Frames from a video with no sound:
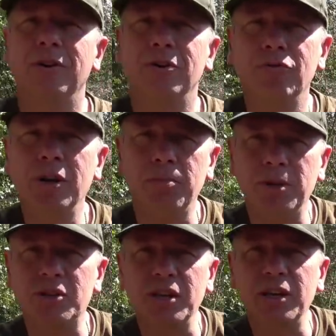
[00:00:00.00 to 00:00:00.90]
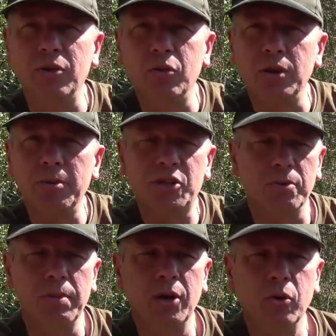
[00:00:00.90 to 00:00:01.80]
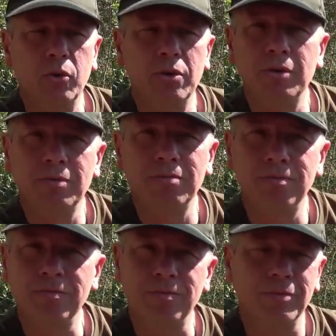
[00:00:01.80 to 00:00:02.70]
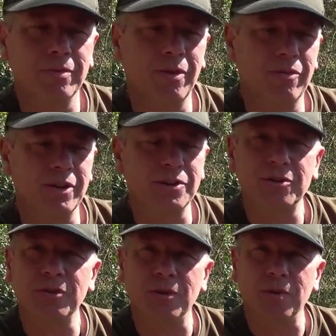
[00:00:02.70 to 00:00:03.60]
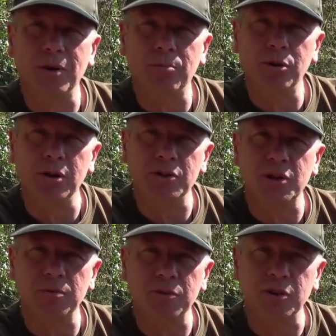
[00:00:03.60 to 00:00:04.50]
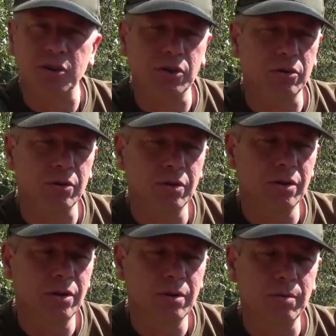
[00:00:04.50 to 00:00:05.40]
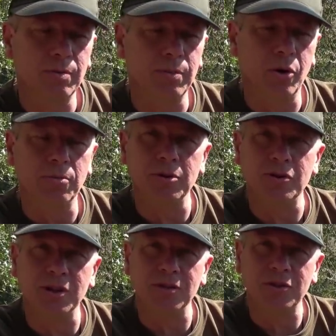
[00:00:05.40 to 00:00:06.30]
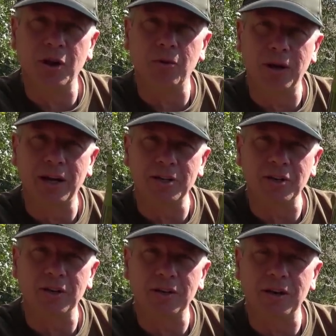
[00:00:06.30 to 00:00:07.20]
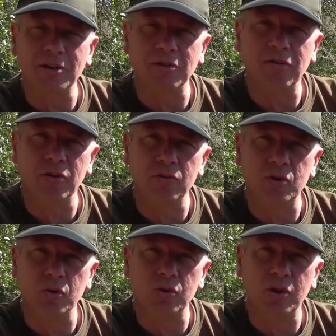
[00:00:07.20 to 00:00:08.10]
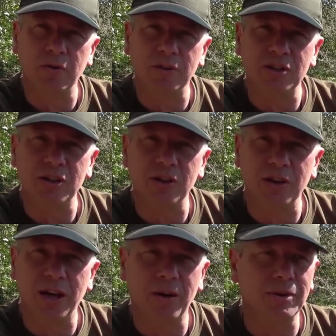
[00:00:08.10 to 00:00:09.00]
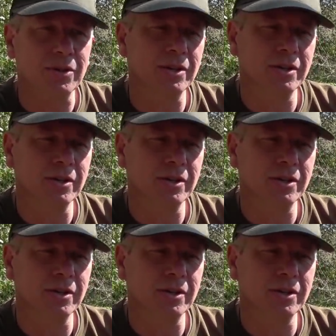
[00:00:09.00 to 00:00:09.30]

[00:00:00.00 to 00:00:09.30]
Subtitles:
you're really busy or you miss a meal, I think it's a brilliant substitute. But I'm using it solely as a food source over this 30 hours.